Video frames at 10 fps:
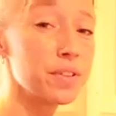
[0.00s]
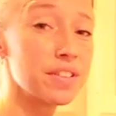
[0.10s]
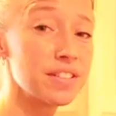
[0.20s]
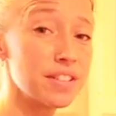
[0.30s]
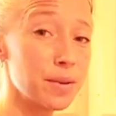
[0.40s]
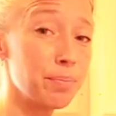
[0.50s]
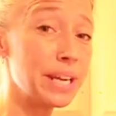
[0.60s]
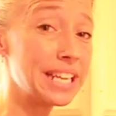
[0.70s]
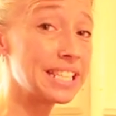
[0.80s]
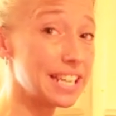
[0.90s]
with the
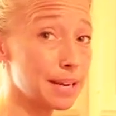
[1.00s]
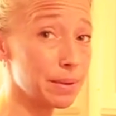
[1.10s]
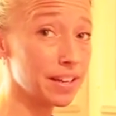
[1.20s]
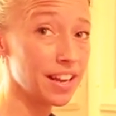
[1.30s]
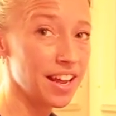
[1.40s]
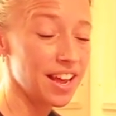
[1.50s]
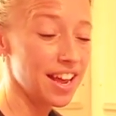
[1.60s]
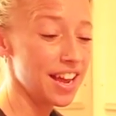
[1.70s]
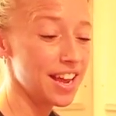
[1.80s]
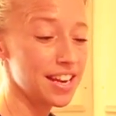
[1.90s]
pink salmon,
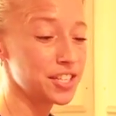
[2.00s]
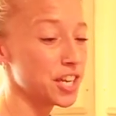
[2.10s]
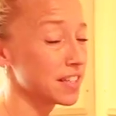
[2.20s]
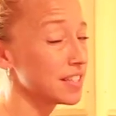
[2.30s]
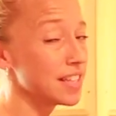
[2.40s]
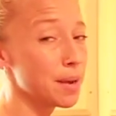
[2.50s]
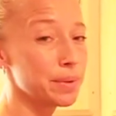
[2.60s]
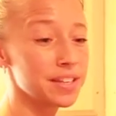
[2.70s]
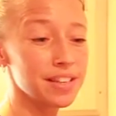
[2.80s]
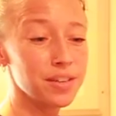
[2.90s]
and I check this out
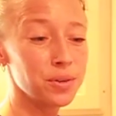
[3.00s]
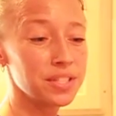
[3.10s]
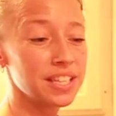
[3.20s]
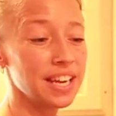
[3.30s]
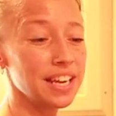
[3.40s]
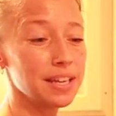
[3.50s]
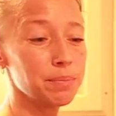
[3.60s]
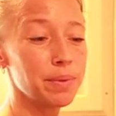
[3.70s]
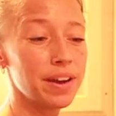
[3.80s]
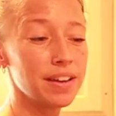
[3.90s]
because I know it's a can,
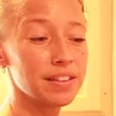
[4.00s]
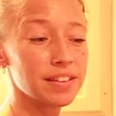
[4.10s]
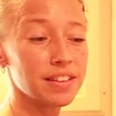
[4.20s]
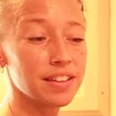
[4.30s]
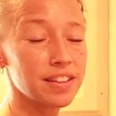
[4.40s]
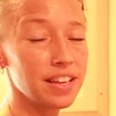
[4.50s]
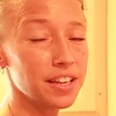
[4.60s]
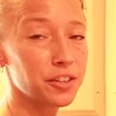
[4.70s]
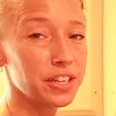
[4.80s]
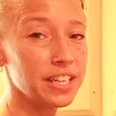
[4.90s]
but the
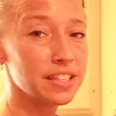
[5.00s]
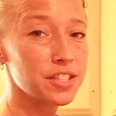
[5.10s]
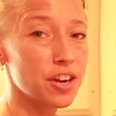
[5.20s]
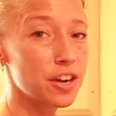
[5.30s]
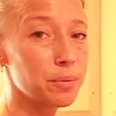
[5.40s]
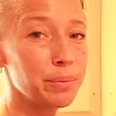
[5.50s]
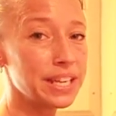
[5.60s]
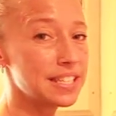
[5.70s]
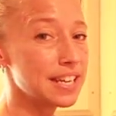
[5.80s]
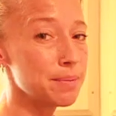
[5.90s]
ingredients are
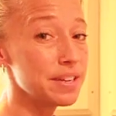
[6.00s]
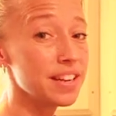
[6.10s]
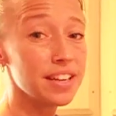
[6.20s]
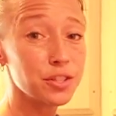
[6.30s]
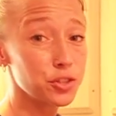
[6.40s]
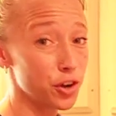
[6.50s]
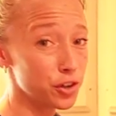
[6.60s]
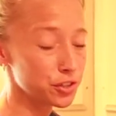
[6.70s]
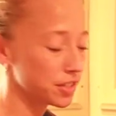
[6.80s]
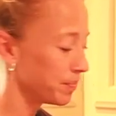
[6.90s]
pink salmon and
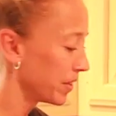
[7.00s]
salt.